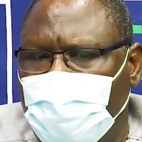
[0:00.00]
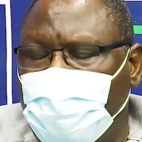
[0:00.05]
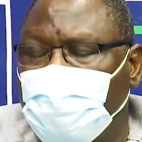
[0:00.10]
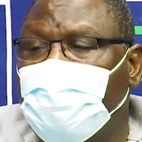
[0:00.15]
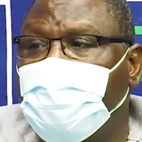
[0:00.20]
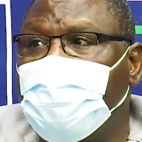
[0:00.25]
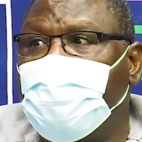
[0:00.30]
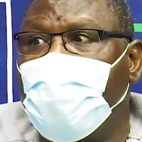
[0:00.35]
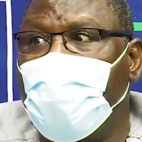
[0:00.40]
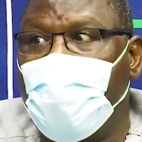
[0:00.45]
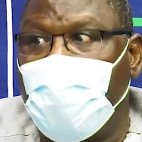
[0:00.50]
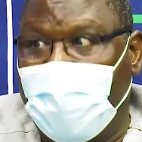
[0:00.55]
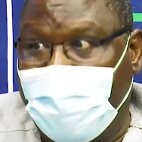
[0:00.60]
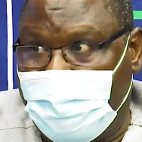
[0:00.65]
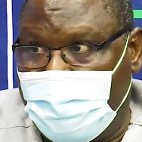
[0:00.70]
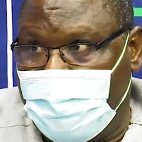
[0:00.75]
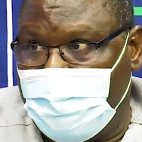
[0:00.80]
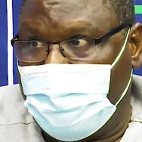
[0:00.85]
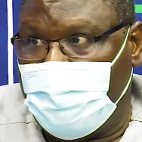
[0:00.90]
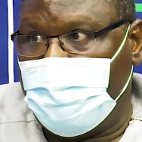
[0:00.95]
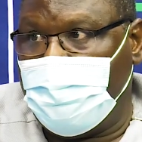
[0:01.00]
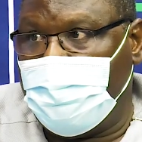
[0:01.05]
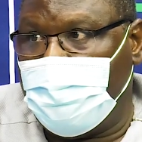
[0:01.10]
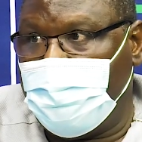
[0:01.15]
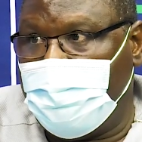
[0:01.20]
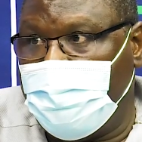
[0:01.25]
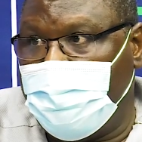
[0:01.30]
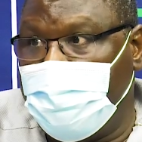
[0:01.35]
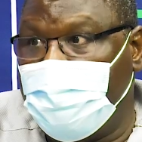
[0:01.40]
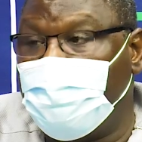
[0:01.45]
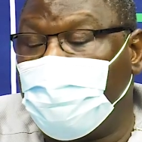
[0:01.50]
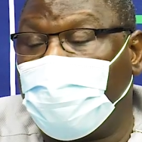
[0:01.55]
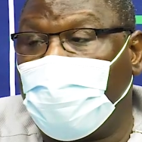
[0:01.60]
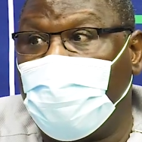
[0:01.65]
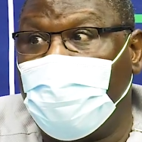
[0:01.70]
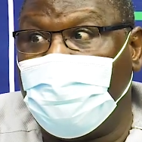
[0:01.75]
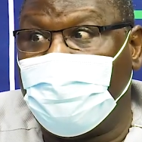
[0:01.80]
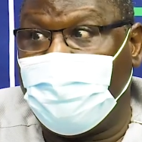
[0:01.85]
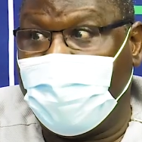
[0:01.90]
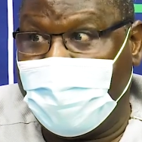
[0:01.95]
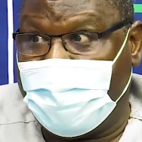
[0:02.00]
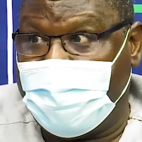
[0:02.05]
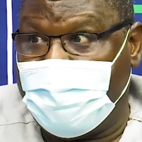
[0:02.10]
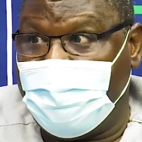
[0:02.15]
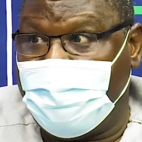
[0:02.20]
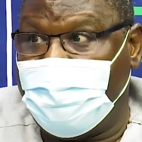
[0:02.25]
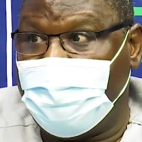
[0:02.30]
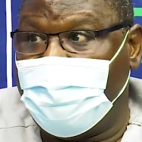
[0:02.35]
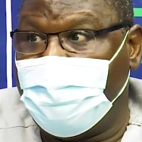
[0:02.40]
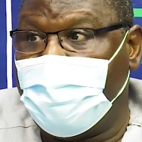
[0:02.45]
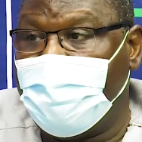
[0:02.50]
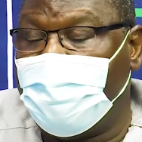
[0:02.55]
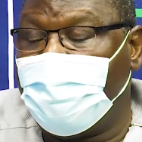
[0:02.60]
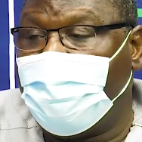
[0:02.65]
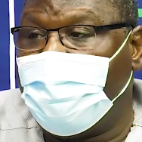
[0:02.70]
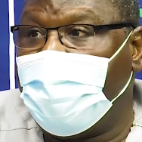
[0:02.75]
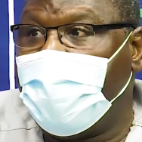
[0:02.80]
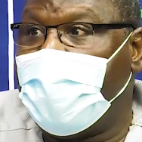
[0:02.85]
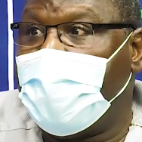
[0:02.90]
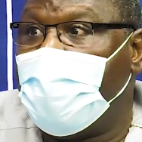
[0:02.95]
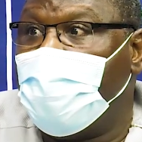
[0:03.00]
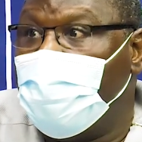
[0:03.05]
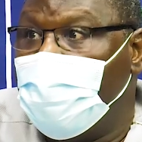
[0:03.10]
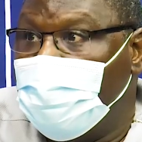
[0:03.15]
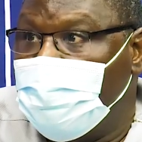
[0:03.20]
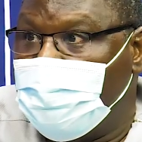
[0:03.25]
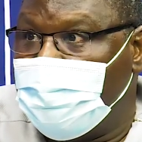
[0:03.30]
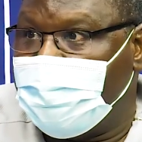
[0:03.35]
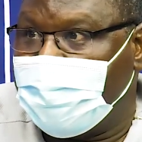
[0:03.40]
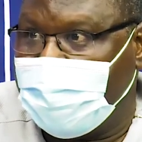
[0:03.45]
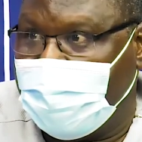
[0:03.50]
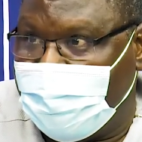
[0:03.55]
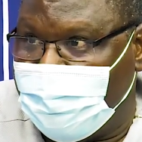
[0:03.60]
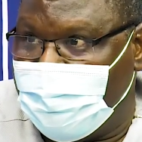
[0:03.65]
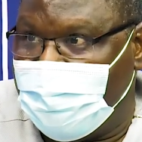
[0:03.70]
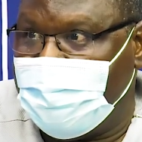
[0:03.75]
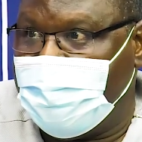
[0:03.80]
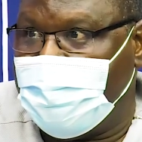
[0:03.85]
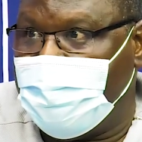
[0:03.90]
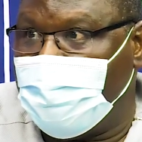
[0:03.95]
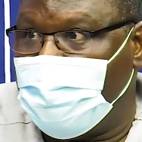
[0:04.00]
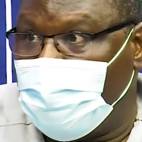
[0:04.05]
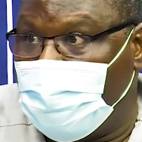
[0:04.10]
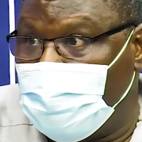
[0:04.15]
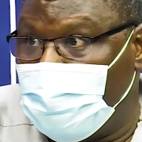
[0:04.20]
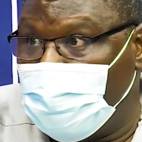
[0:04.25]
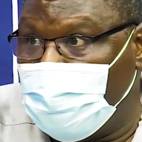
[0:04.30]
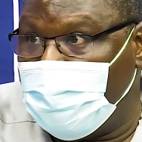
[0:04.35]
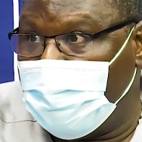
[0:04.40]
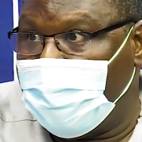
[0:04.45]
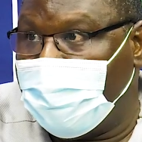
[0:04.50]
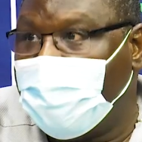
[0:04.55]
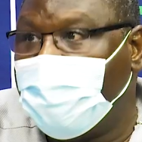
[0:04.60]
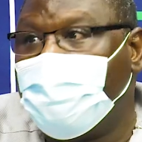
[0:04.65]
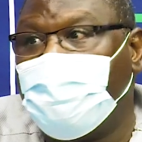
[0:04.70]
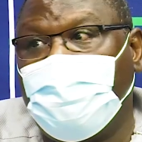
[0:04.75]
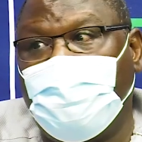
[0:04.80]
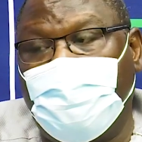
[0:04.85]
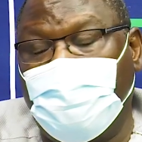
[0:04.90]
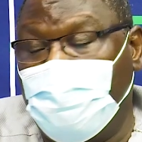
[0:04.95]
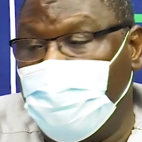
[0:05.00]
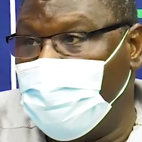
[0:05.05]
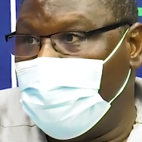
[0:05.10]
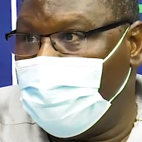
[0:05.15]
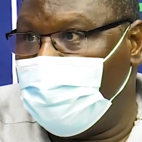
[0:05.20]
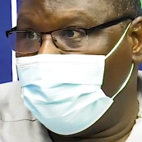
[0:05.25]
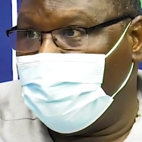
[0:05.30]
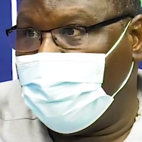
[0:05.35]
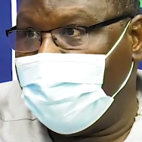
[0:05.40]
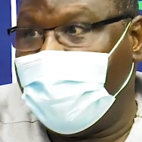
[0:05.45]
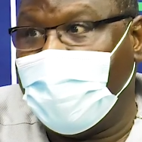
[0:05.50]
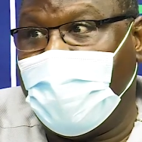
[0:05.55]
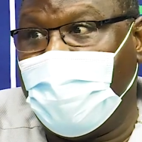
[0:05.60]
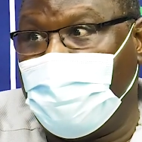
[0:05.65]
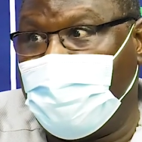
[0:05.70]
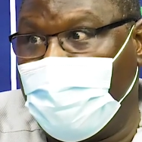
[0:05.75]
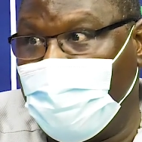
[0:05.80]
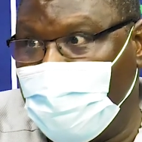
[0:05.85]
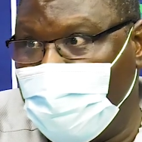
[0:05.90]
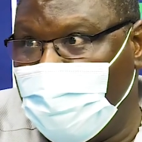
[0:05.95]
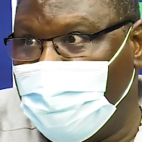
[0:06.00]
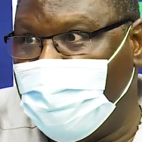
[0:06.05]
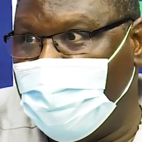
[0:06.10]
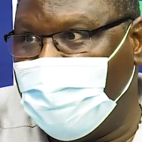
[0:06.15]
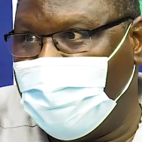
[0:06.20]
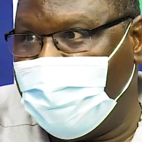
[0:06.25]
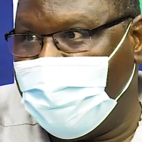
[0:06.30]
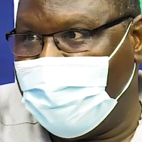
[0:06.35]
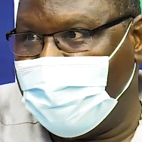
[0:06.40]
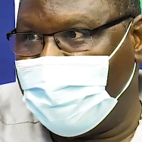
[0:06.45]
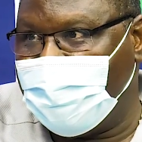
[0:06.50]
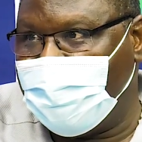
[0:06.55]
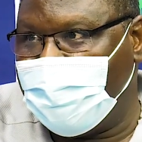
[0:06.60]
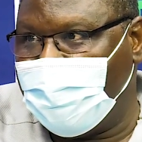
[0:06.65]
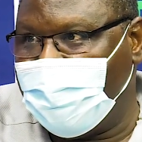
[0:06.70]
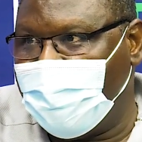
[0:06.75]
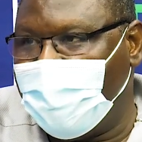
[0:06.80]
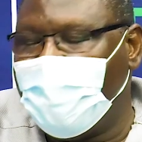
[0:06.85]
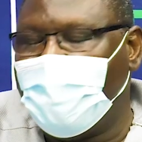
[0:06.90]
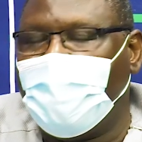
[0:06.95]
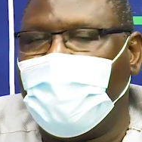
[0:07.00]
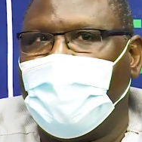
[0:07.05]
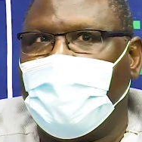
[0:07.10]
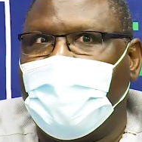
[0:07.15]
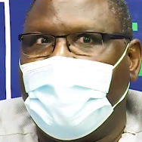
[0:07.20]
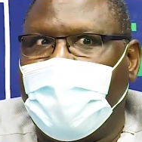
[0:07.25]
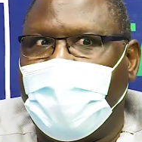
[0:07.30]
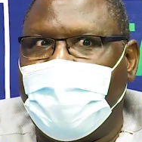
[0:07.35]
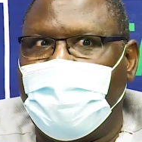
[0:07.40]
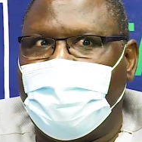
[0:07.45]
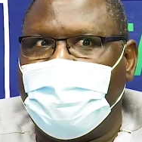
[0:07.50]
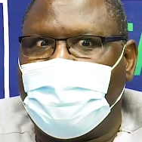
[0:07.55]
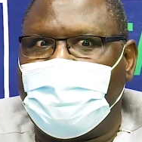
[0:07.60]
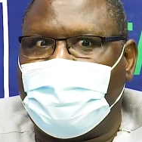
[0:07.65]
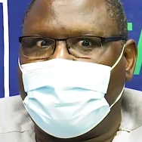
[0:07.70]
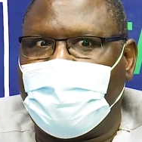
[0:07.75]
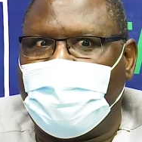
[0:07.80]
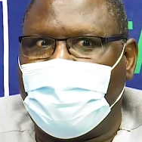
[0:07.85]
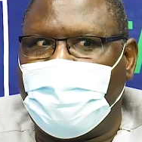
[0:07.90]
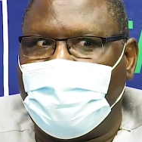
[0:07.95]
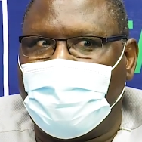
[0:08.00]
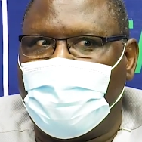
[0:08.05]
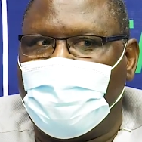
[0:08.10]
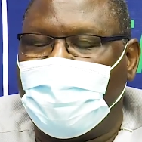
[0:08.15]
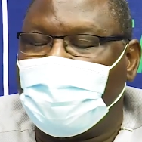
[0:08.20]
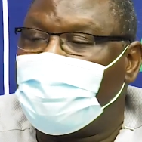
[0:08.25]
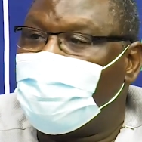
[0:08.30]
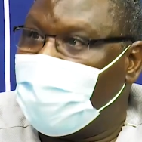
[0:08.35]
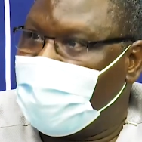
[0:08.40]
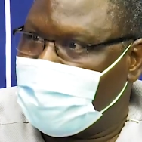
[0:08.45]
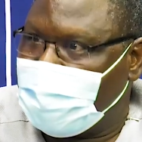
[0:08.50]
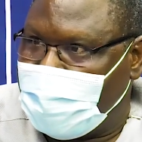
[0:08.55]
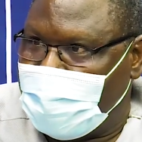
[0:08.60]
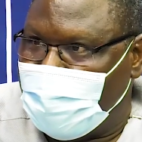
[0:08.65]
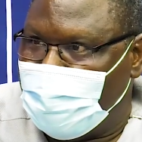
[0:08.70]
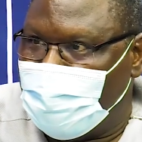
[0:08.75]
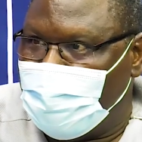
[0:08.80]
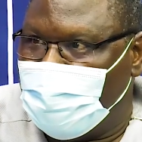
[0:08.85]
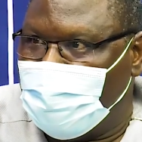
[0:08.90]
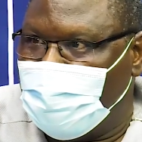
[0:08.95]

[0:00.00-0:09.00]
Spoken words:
doing well in providing their own services to the larger communities. Yeah. And what WASCAL